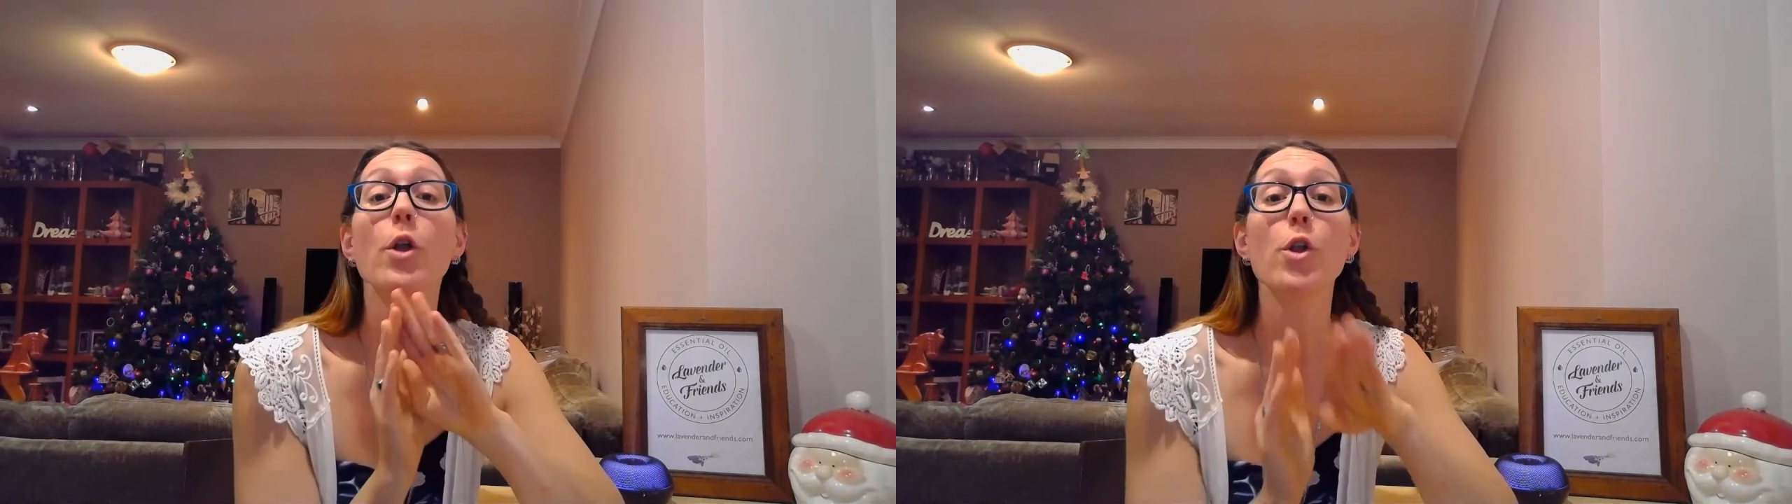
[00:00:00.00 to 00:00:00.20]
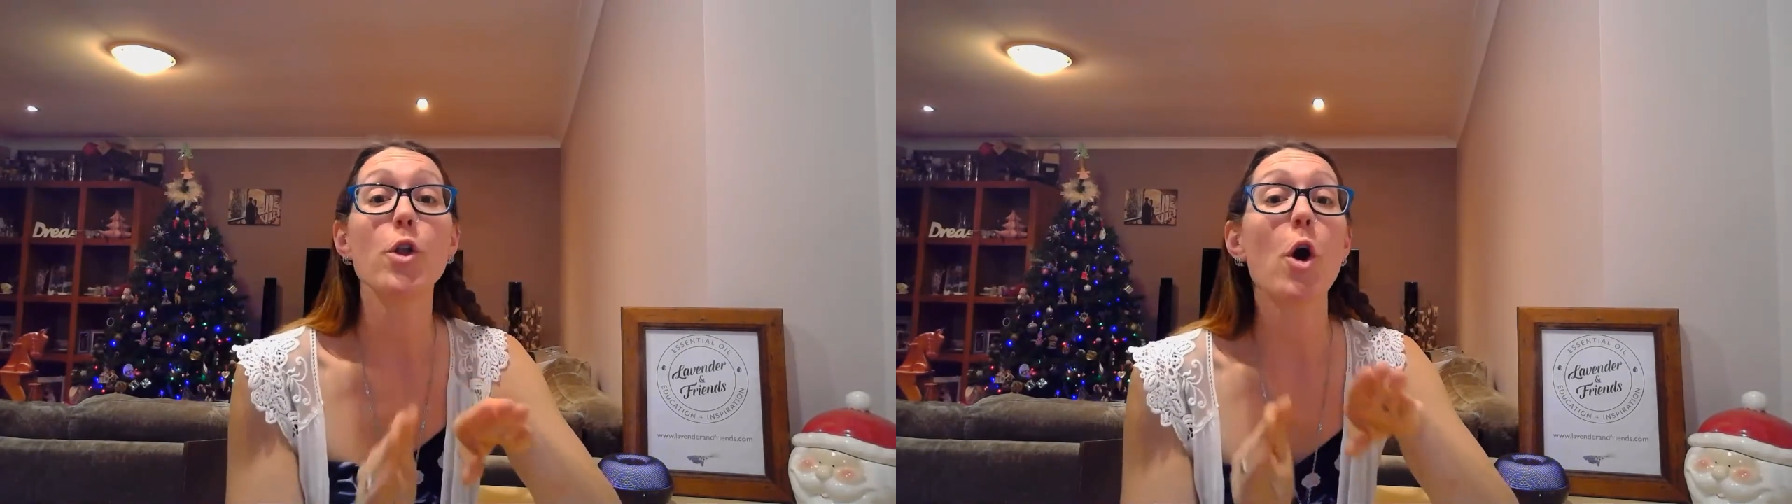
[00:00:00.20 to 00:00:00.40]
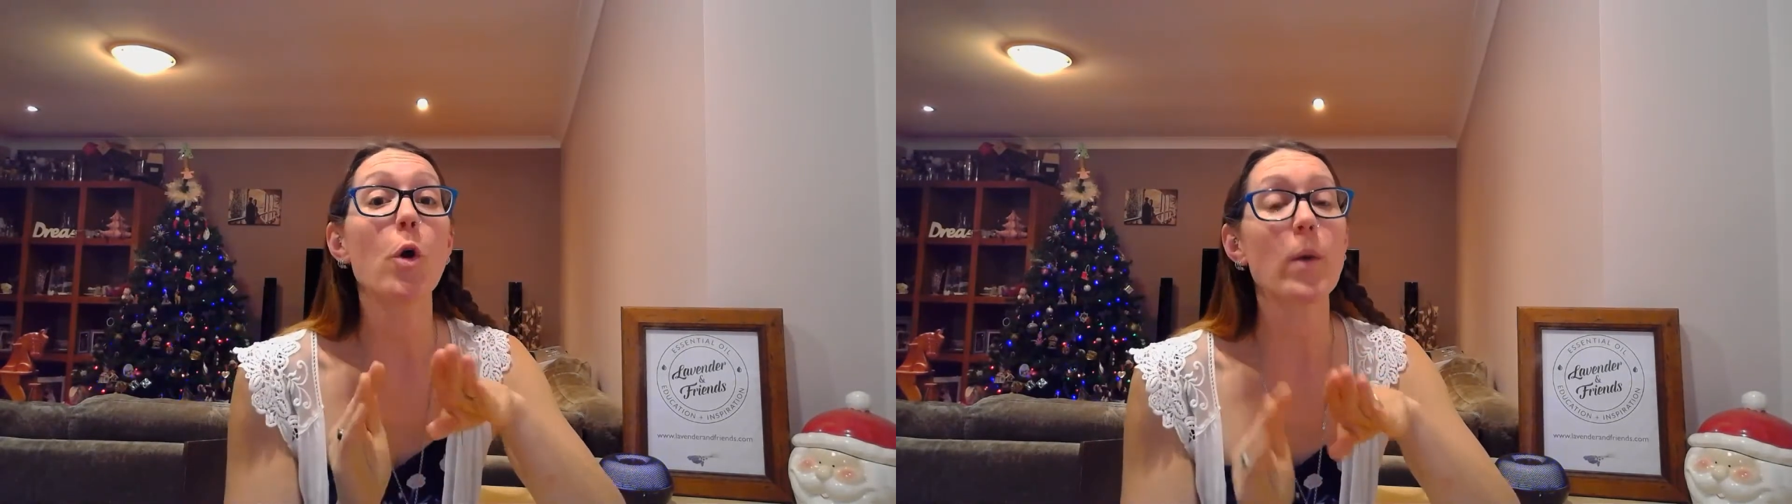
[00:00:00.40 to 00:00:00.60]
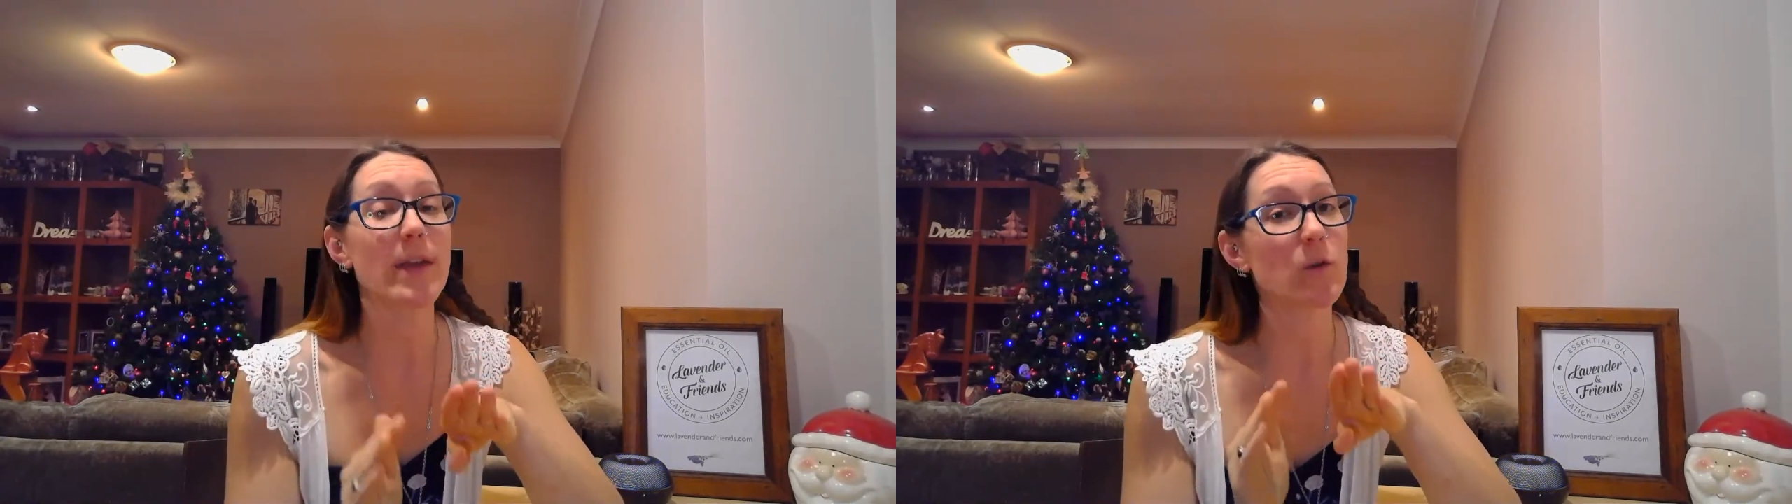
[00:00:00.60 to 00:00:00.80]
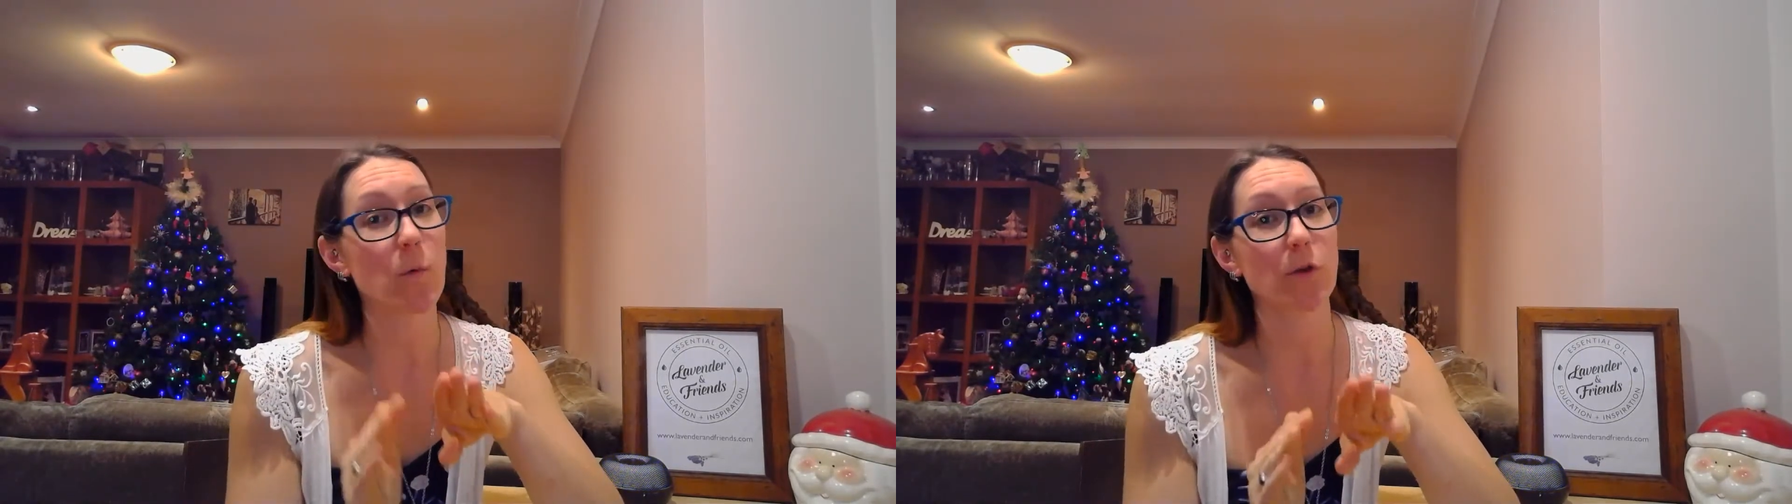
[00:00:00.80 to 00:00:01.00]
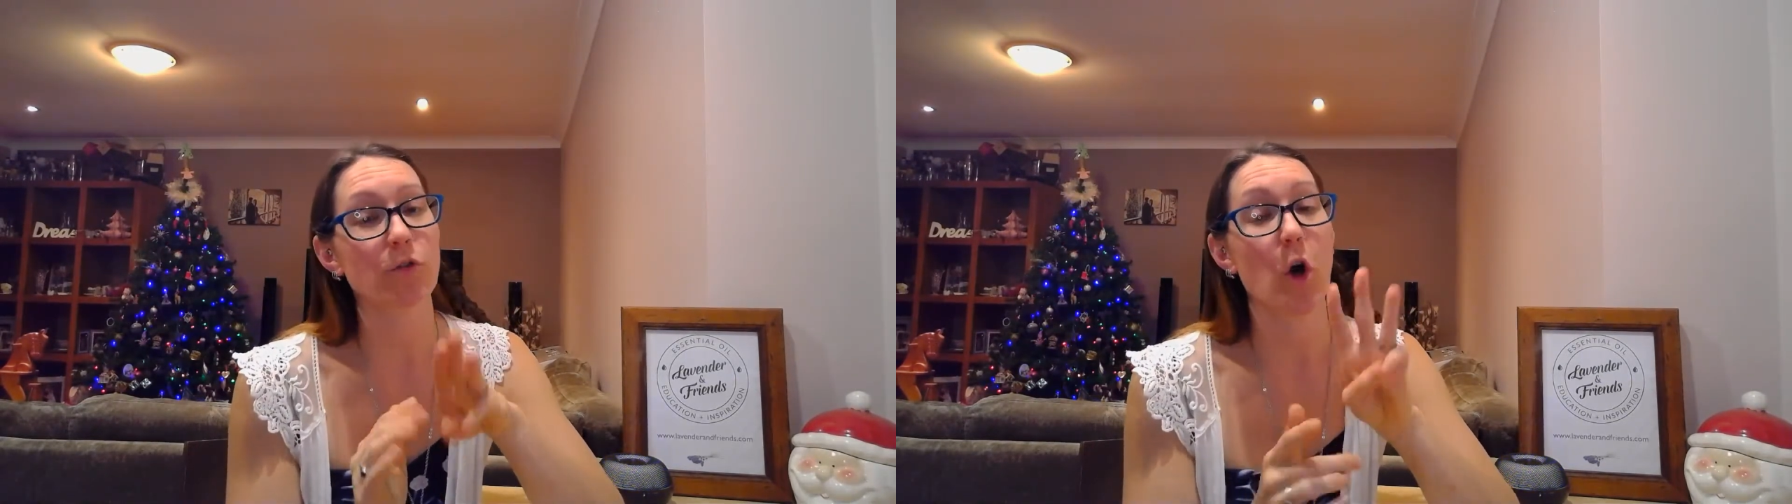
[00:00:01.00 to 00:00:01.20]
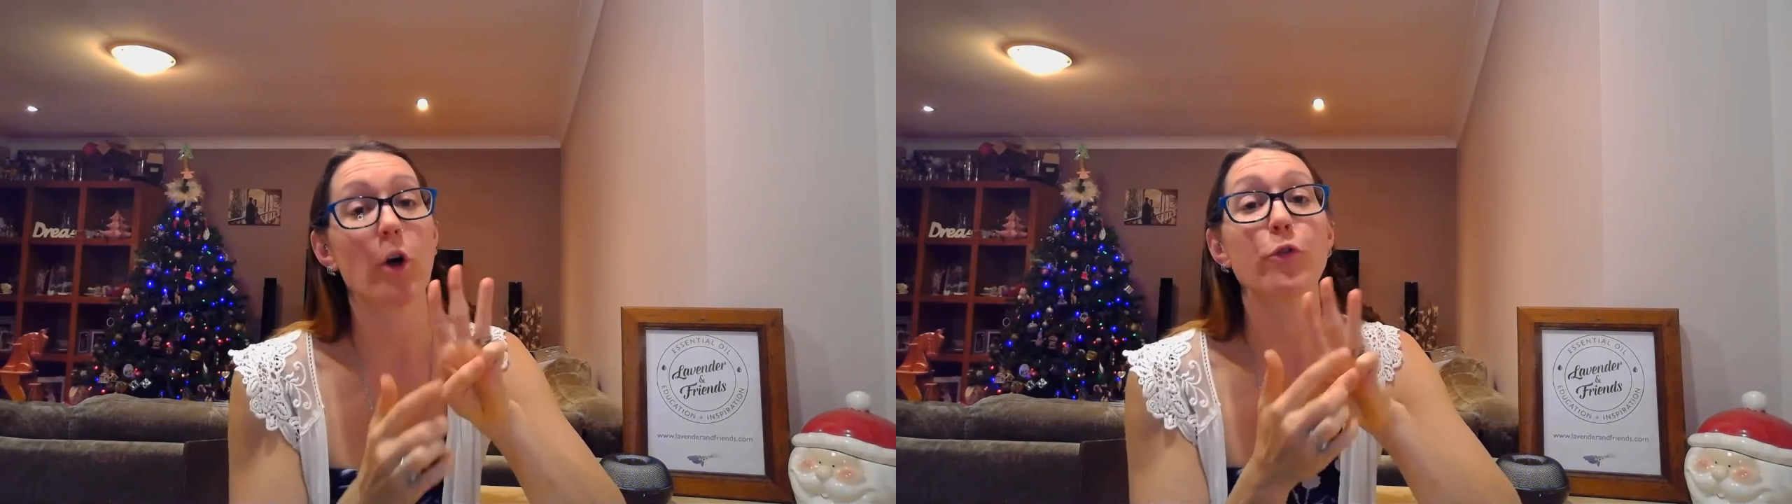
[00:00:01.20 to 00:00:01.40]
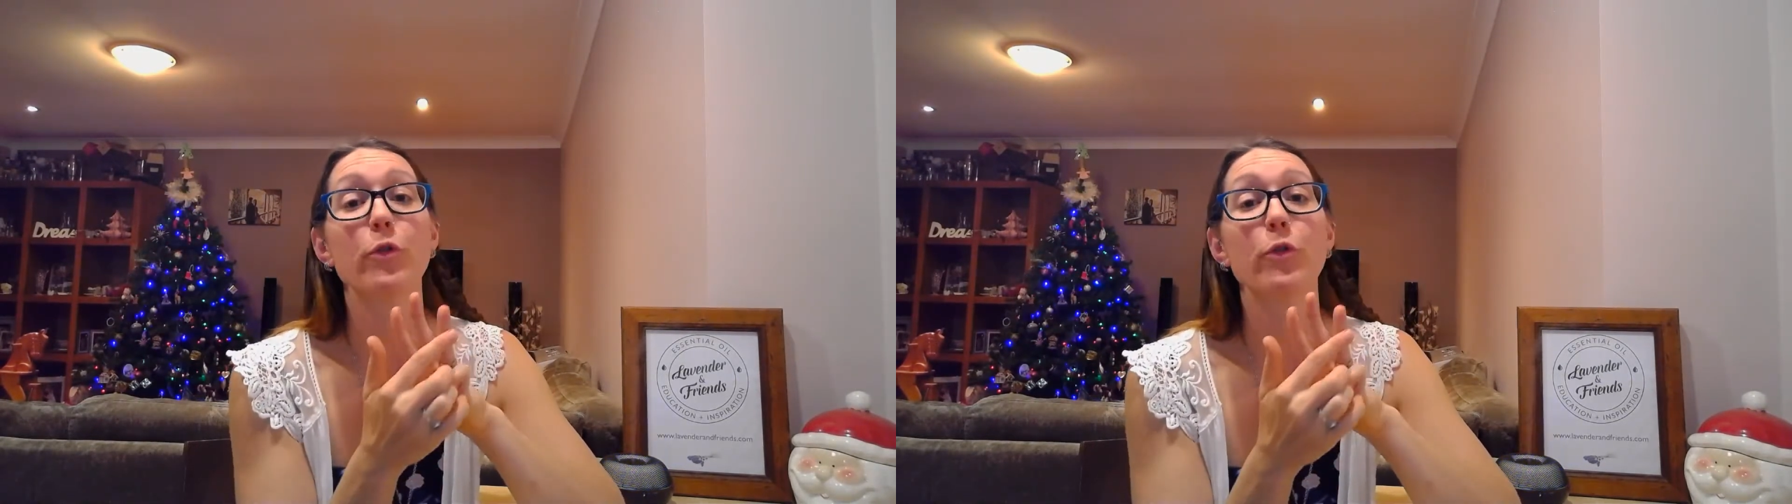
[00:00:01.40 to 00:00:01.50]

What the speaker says: No, it will not.